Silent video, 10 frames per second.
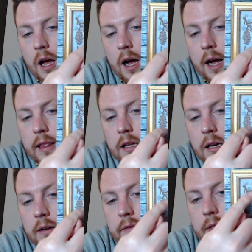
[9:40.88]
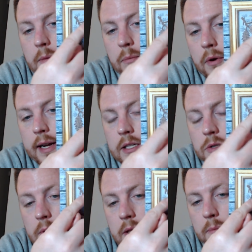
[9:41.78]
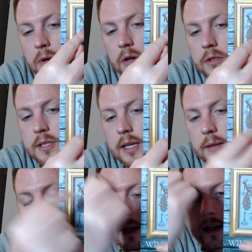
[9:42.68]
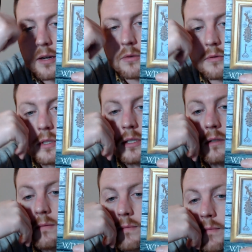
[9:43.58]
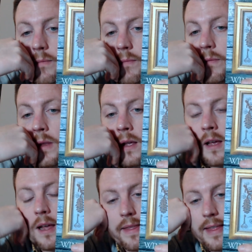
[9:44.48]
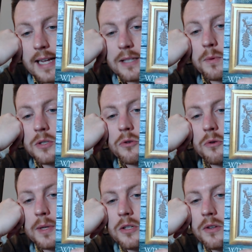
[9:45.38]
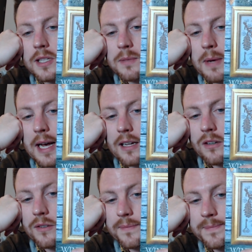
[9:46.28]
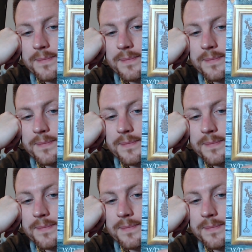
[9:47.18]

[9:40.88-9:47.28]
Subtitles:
I love the branch with the birds and the pine cones. That's what drew me to this pattern.